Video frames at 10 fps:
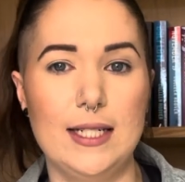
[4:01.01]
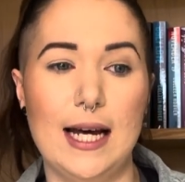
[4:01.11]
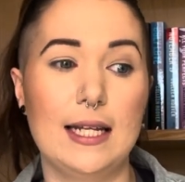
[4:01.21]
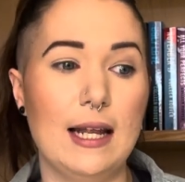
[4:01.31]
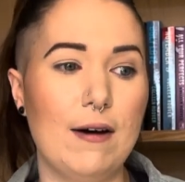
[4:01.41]

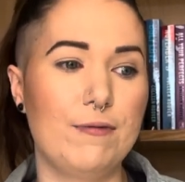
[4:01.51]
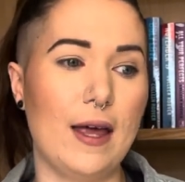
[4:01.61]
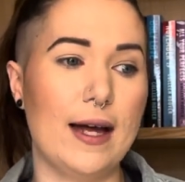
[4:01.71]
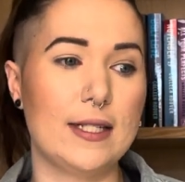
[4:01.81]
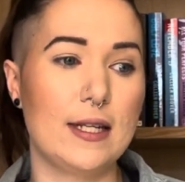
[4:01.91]
I love
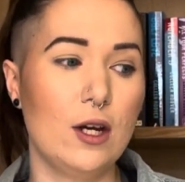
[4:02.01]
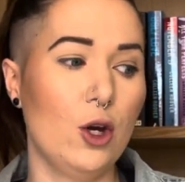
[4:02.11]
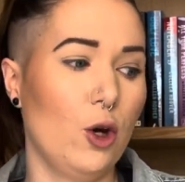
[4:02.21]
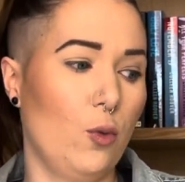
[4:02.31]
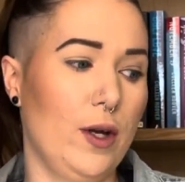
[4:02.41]
that
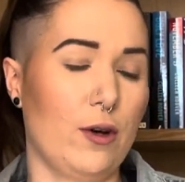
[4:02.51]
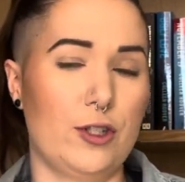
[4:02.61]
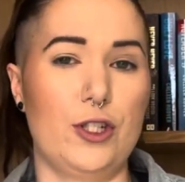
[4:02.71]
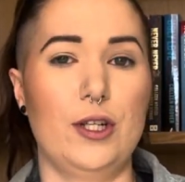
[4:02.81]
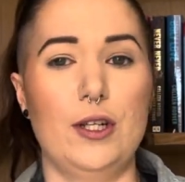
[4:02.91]
we got
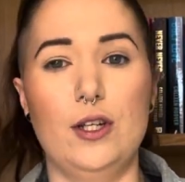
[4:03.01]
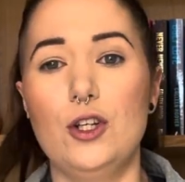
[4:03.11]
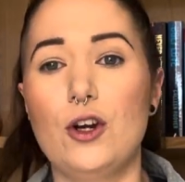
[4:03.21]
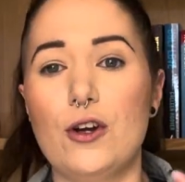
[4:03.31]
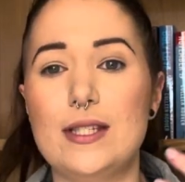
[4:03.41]

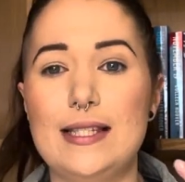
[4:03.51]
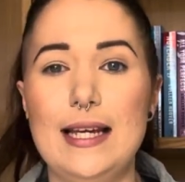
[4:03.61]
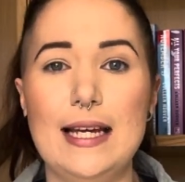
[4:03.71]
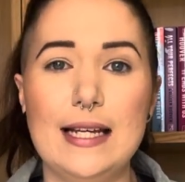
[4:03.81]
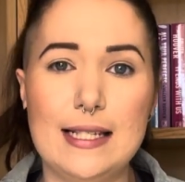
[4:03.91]
to, see
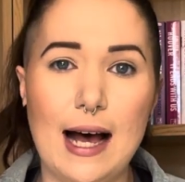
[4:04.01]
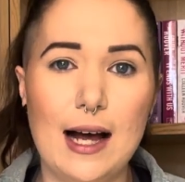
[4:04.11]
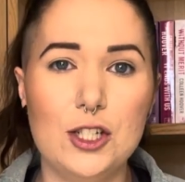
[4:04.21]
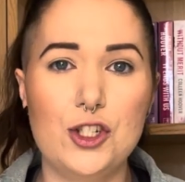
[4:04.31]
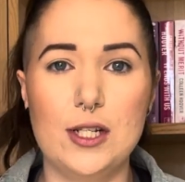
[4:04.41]
his
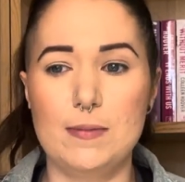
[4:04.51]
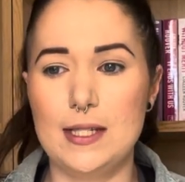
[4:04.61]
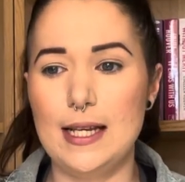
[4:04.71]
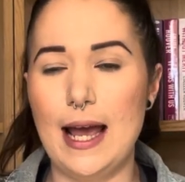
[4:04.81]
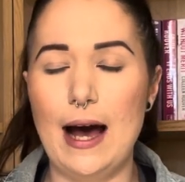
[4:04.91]
hardships,
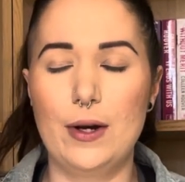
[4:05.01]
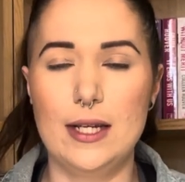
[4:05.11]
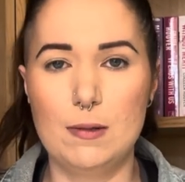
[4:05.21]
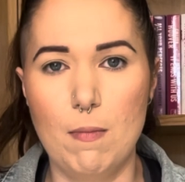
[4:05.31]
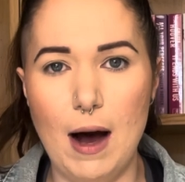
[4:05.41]
see how
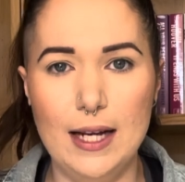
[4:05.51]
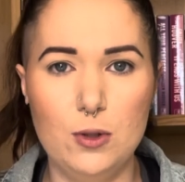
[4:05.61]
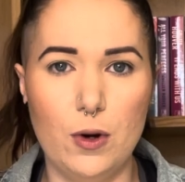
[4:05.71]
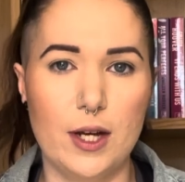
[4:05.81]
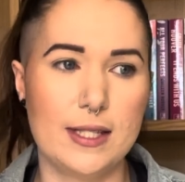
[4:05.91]
his mind
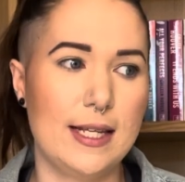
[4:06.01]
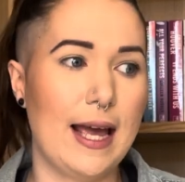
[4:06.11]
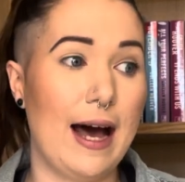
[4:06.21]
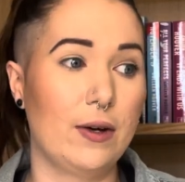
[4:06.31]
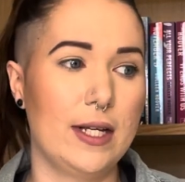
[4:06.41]
works, see
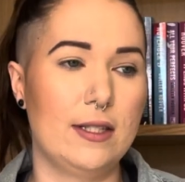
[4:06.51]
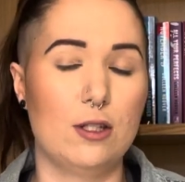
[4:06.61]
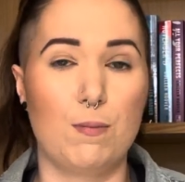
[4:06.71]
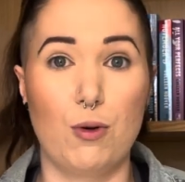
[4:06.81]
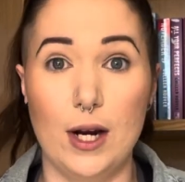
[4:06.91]
how his
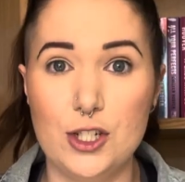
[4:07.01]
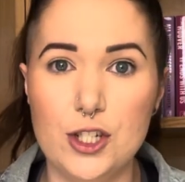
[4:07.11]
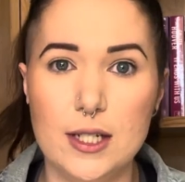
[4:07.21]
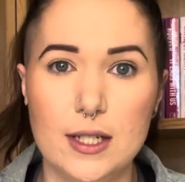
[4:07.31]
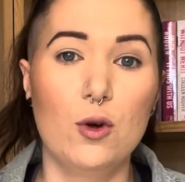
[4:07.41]

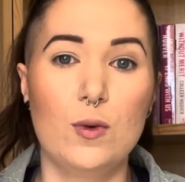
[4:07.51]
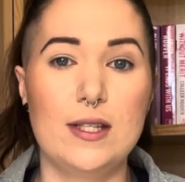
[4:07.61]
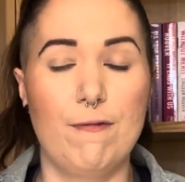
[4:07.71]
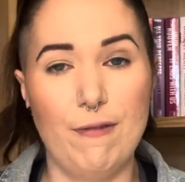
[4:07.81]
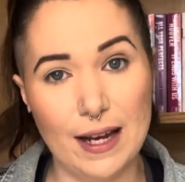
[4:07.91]
depression was
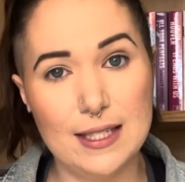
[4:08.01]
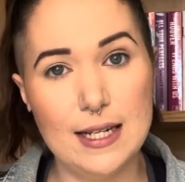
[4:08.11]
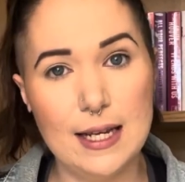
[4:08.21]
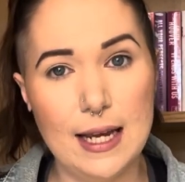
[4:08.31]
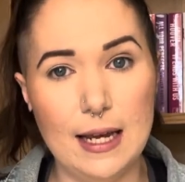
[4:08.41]

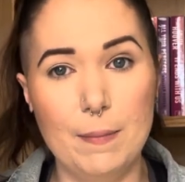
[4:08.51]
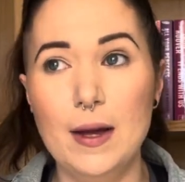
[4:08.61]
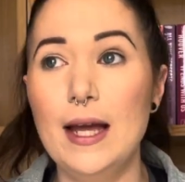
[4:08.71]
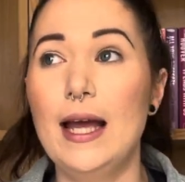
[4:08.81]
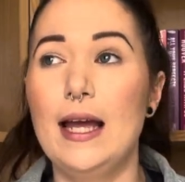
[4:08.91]
affecting him.
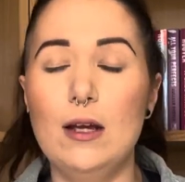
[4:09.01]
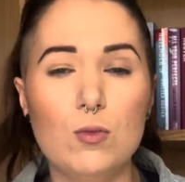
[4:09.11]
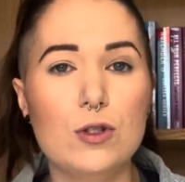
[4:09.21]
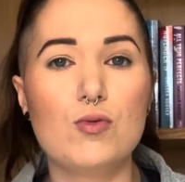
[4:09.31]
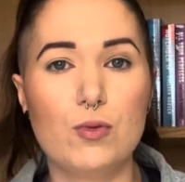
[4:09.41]
It
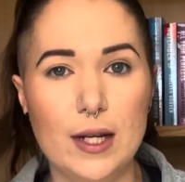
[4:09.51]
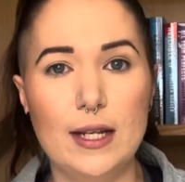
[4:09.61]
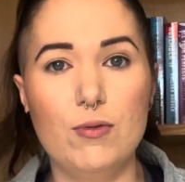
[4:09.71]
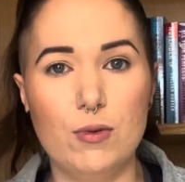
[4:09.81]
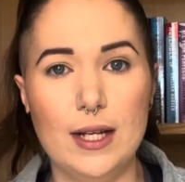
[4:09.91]
was
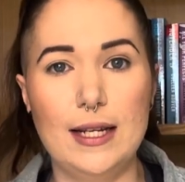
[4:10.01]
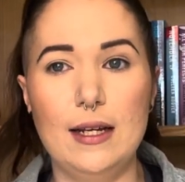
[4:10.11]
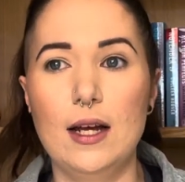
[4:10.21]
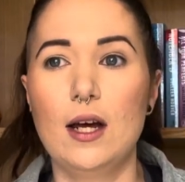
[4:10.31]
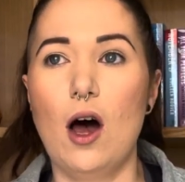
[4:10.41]

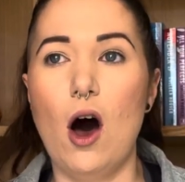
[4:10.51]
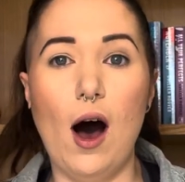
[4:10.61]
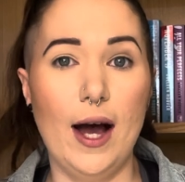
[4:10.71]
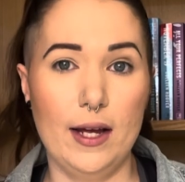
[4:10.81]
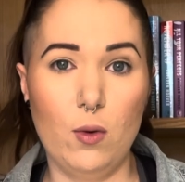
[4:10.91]
really
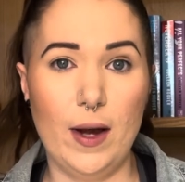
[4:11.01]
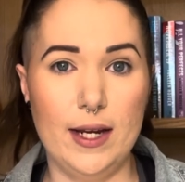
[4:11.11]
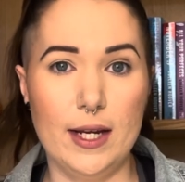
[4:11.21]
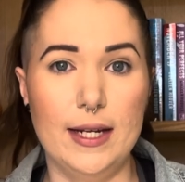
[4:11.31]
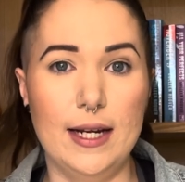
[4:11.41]

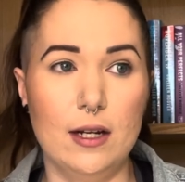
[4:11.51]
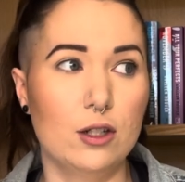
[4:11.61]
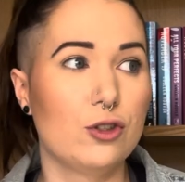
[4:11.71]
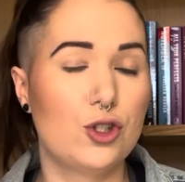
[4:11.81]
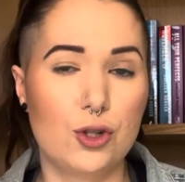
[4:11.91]
eye-awakening
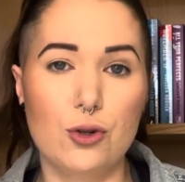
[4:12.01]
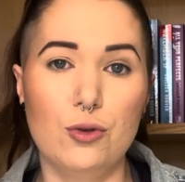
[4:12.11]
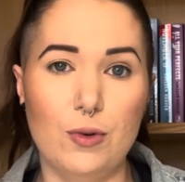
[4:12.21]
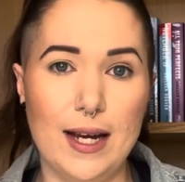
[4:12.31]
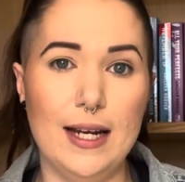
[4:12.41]

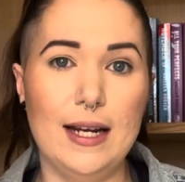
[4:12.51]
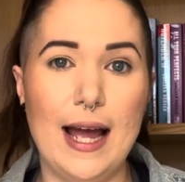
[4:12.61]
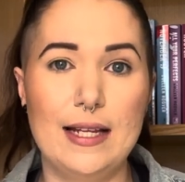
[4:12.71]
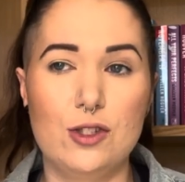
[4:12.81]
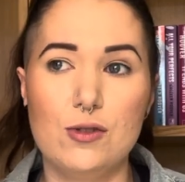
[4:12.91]
to read
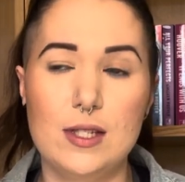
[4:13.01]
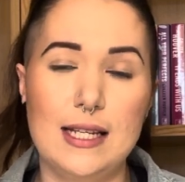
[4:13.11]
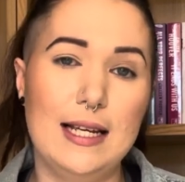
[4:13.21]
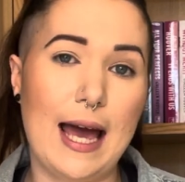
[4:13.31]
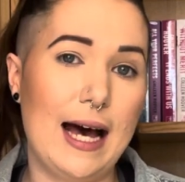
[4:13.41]
and to
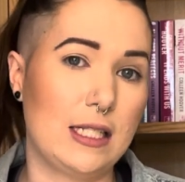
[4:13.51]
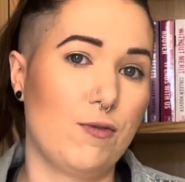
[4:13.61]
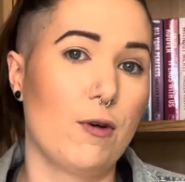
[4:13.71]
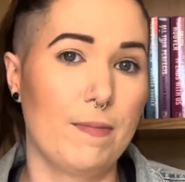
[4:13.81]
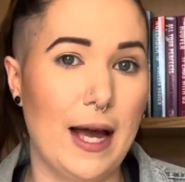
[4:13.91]
see Cass
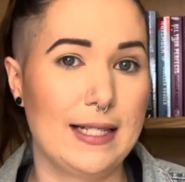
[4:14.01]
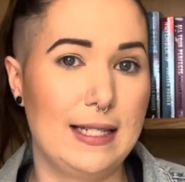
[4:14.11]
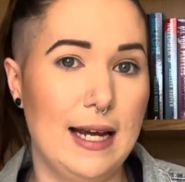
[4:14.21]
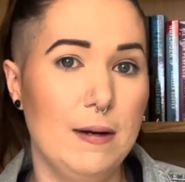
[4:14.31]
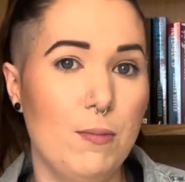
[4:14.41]
from that
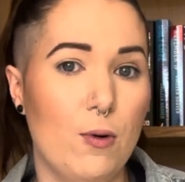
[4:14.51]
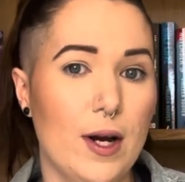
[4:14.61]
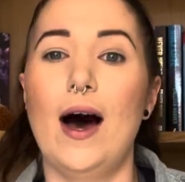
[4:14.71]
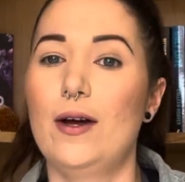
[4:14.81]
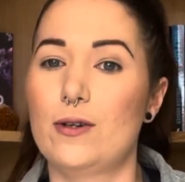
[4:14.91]

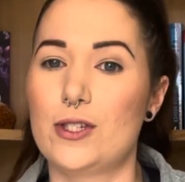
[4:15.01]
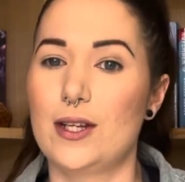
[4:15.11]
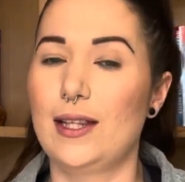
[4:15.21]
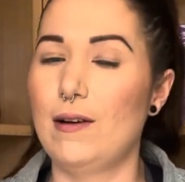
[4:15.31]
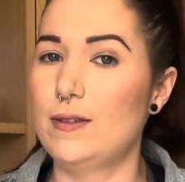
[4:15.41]
standpoint. I also
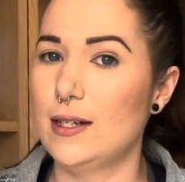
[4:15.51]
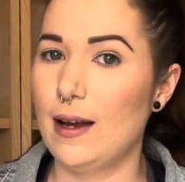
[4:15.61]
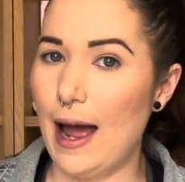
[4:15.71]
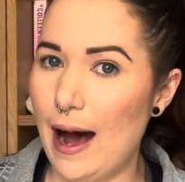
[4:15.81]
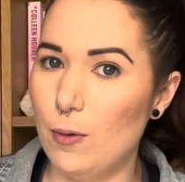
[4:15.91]
loved
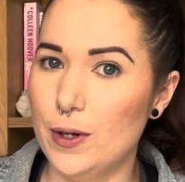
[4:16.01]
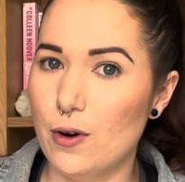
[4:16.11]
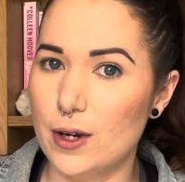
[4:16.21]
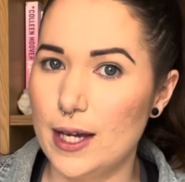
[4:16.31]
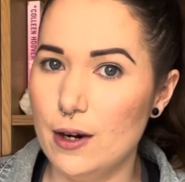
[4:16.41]
how we
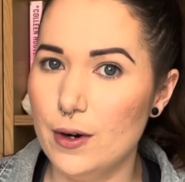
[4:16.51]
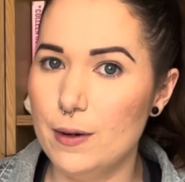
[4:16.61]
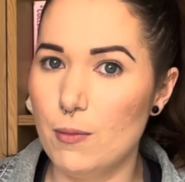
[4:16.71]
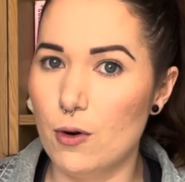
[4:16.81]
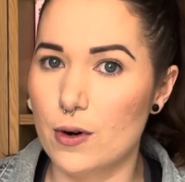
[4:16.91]
got
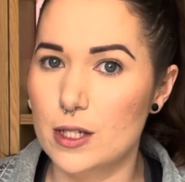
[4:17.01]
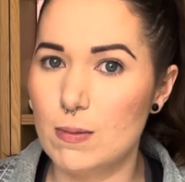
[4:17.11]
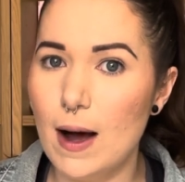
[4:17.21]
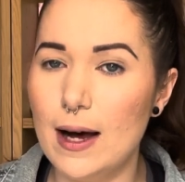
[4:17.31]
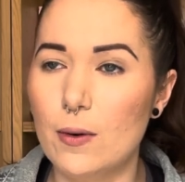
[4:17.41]
Kieran more as
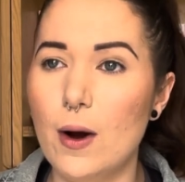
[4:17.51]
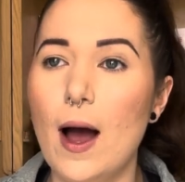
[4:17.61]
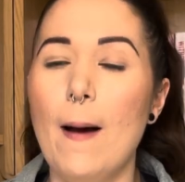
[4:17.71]
well.